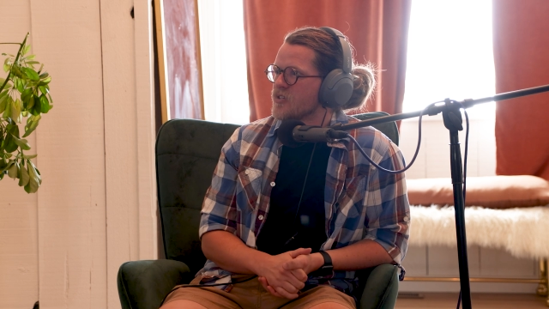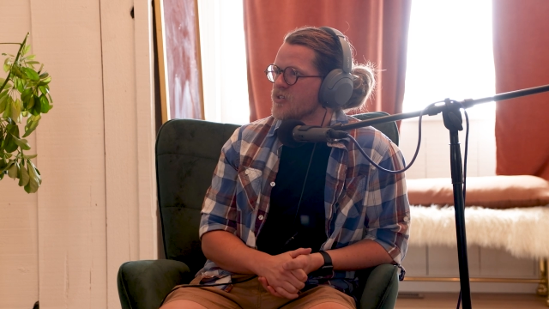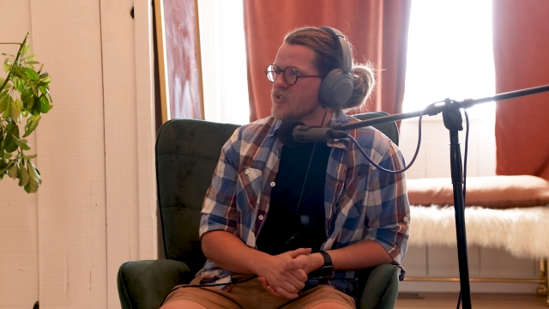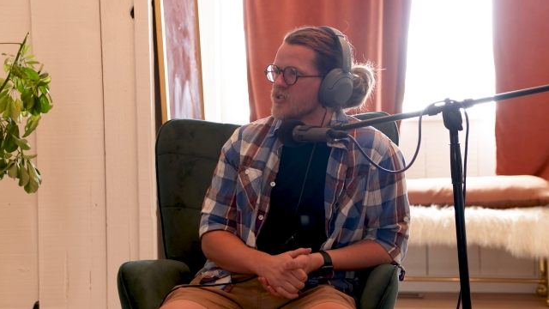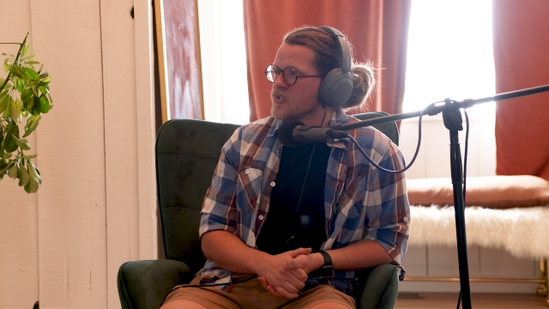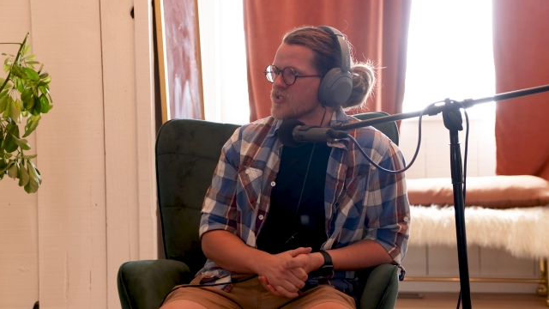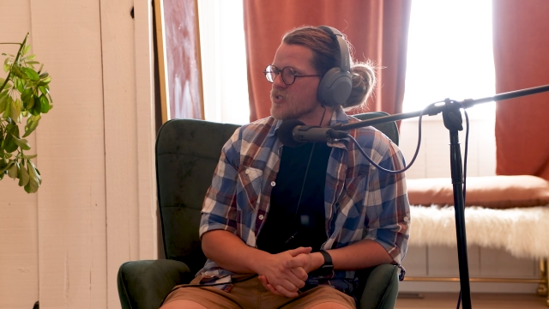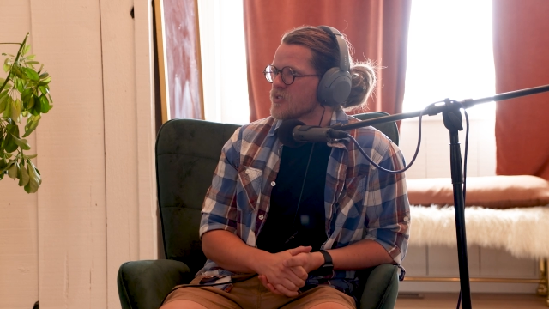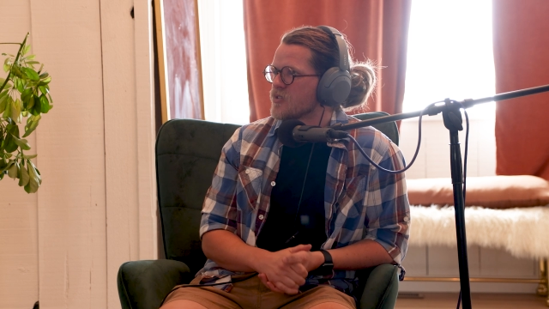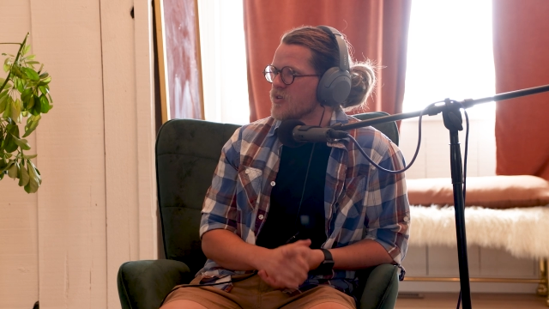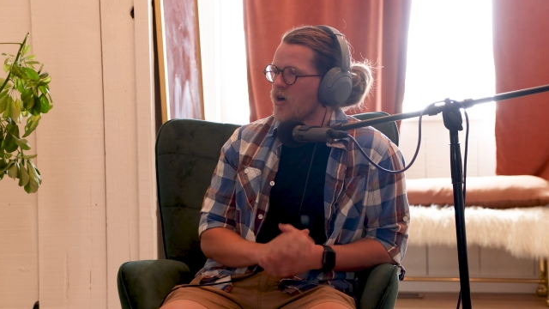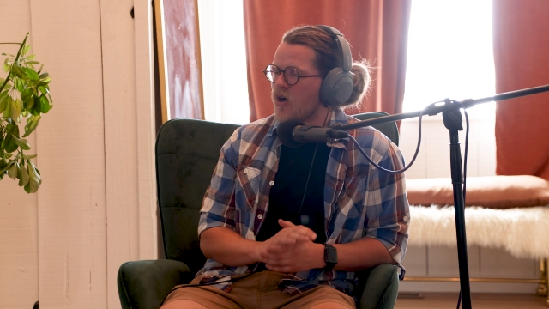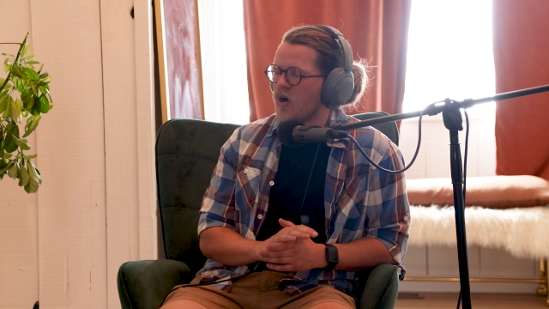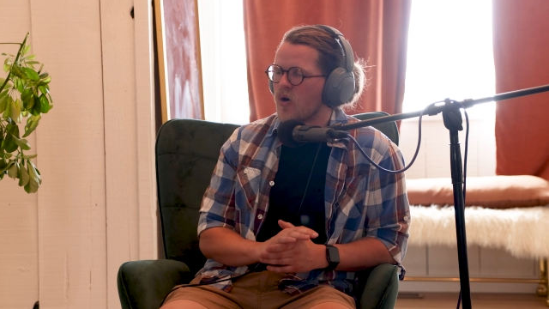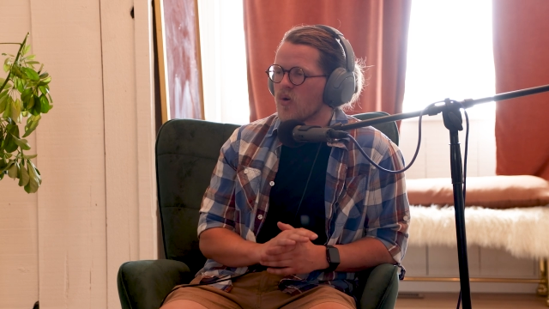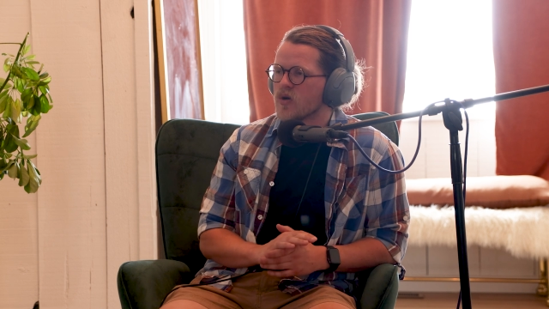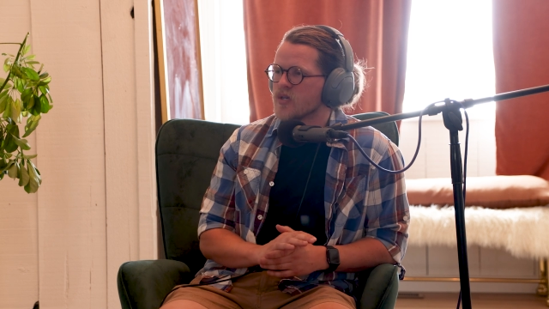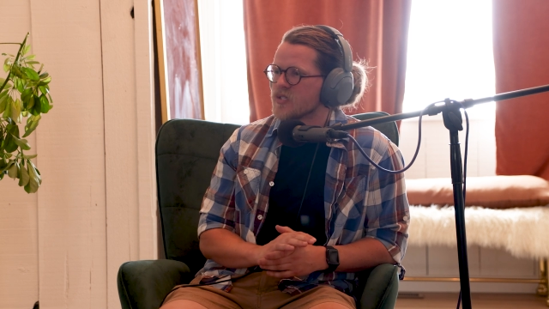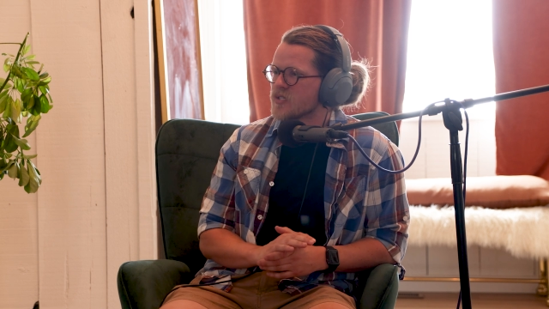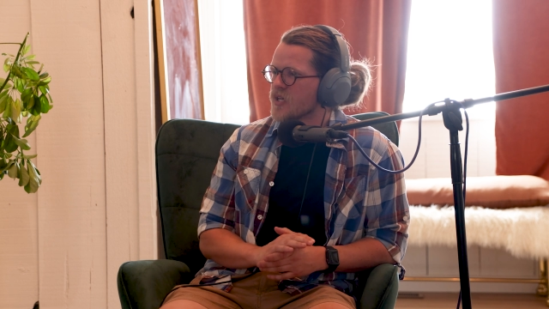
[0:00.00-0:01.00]
just
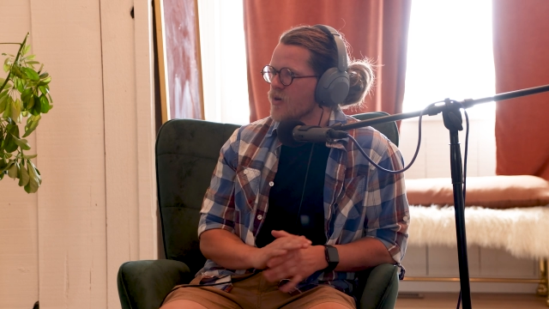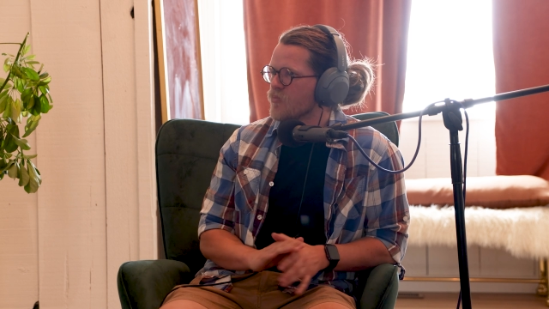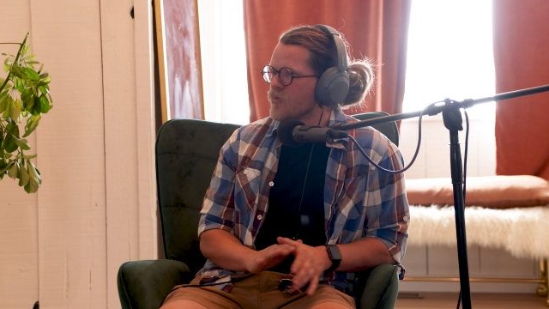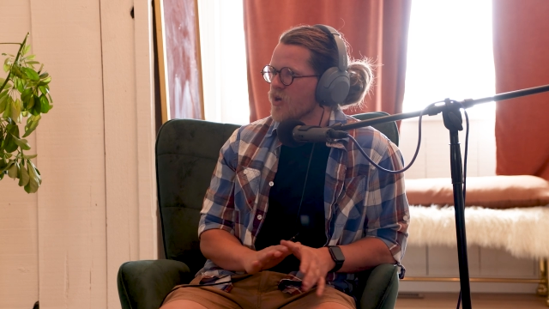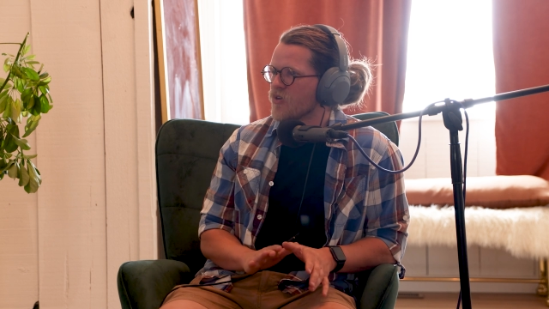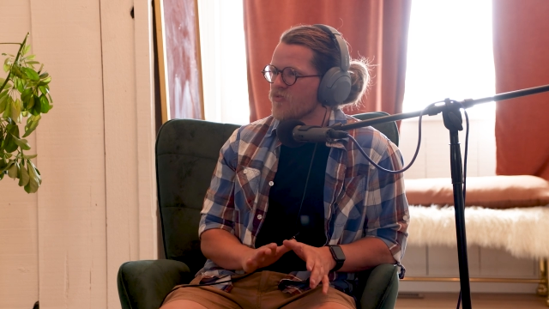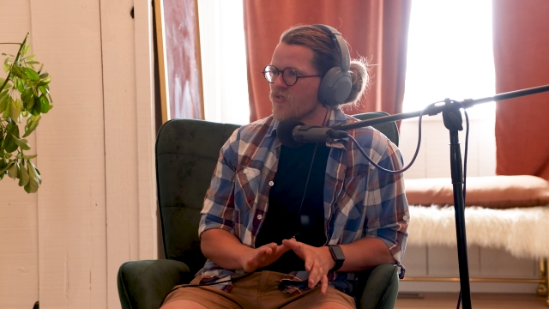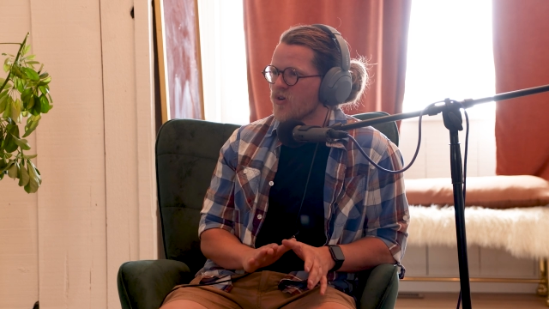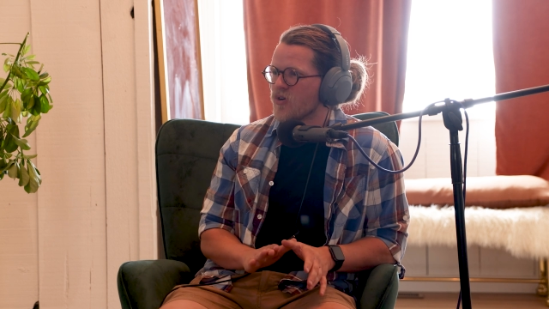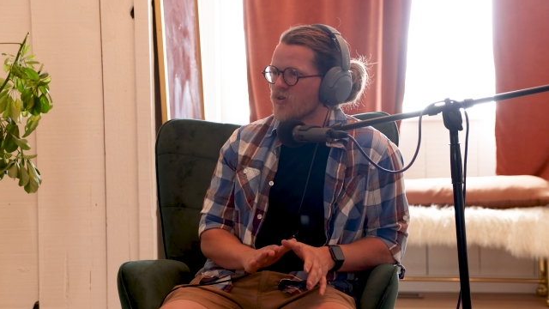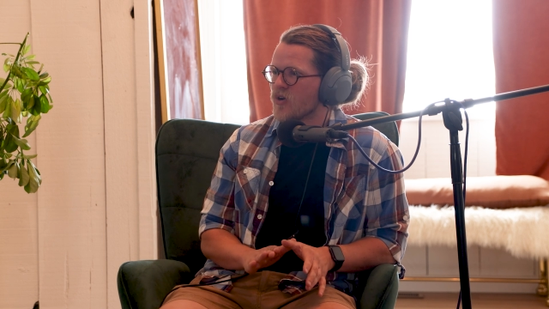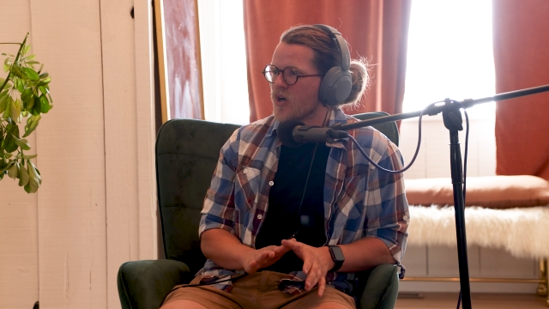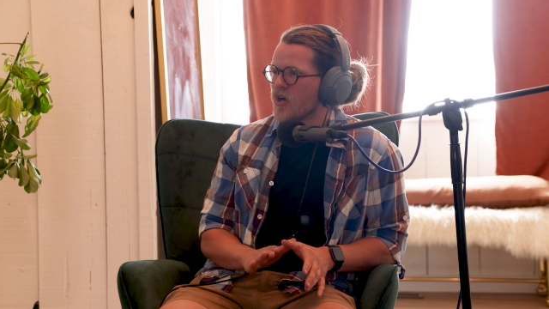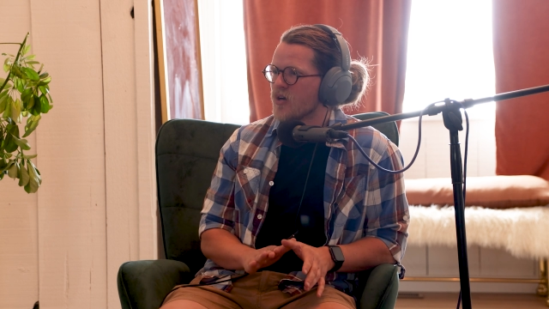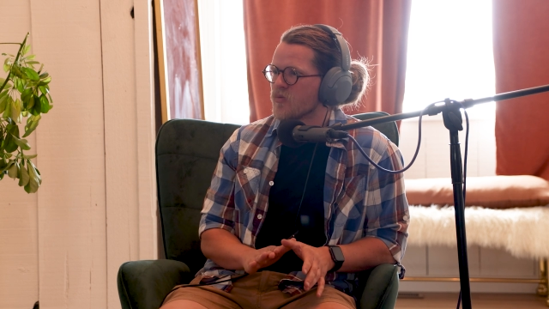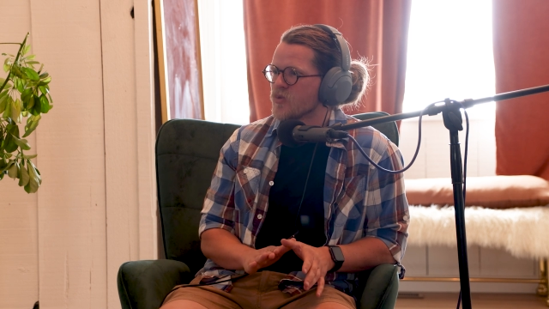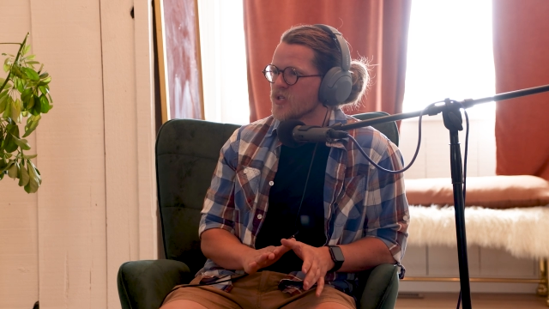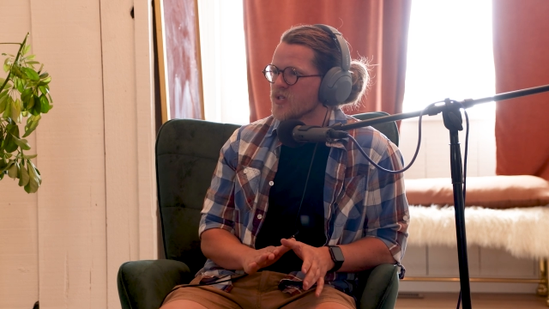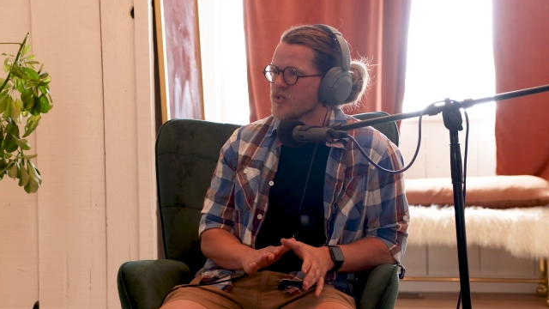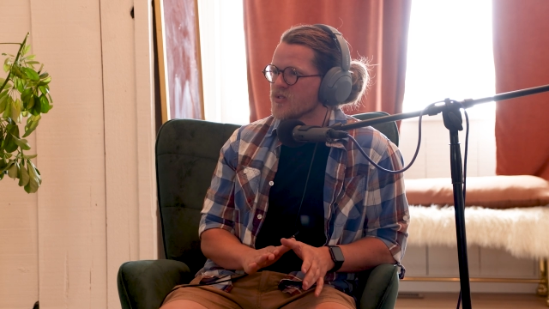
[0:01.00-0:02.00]
always had my phone
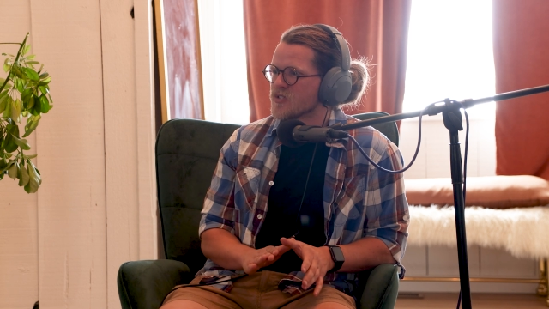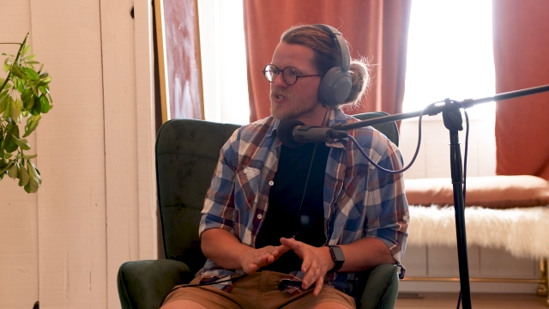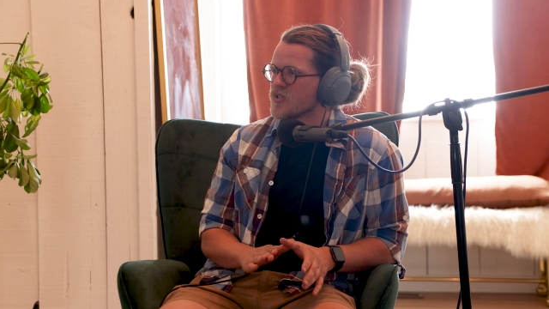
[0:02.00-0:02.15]
on me.